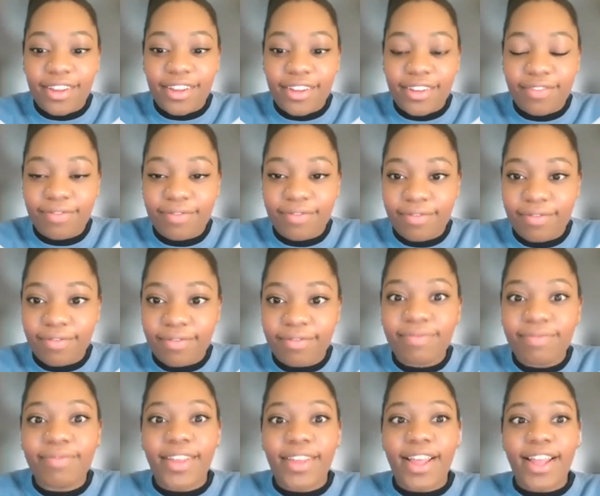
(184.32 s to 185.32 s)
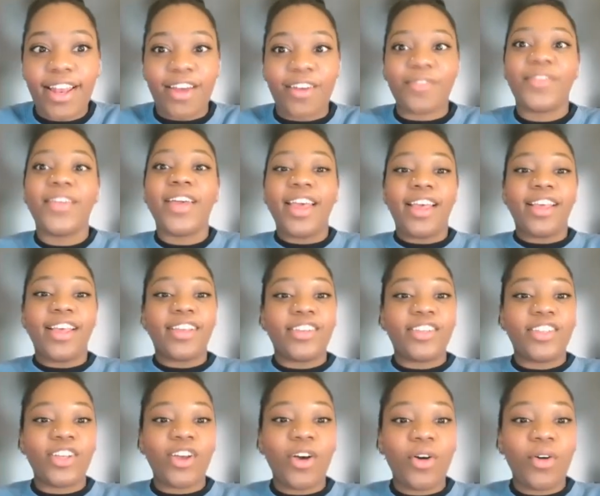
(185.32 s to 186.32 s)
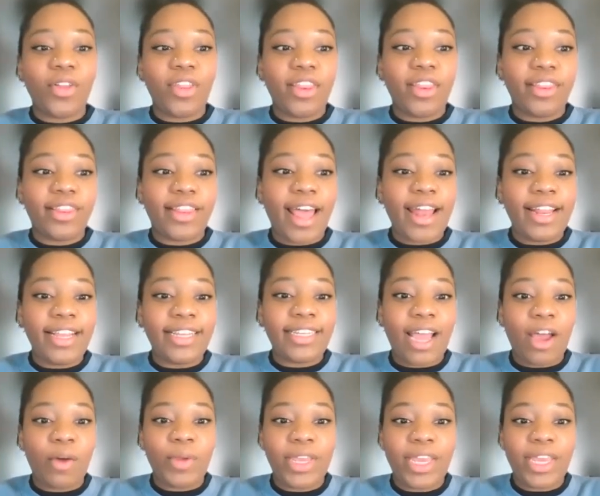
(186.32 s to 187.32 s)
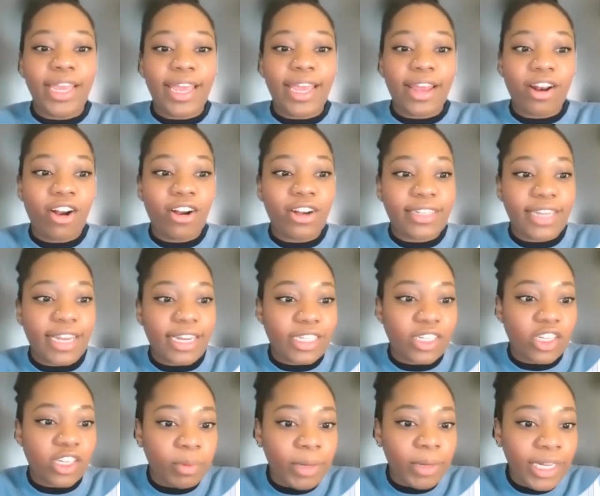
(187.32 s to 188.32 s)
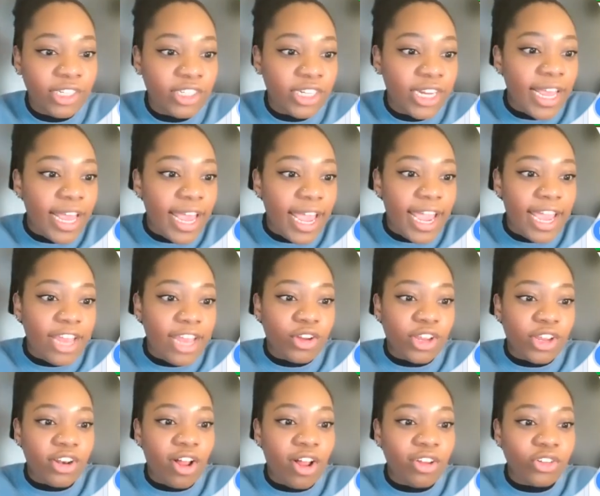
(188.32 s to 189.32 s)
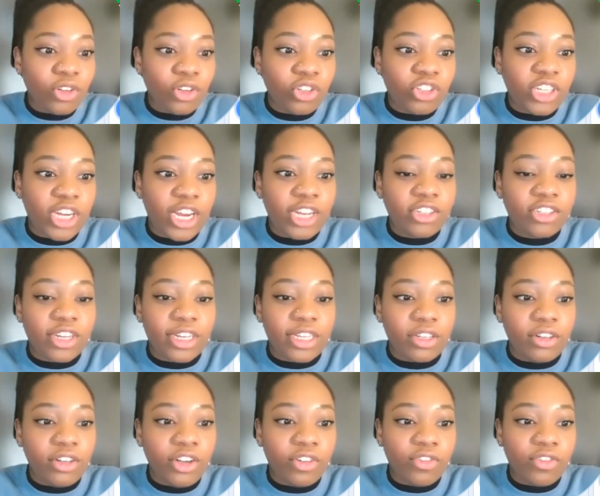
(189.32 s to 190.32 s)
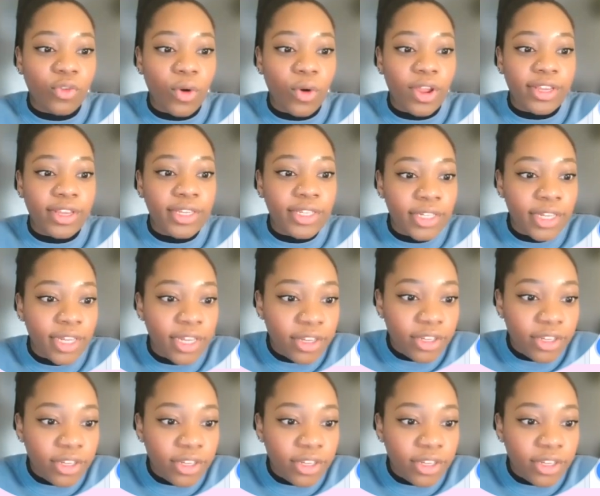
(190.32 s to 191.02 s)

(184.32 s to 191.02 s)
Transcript: Hello. Hello. So that is how we can get our text to speech. And you can also change like your voice.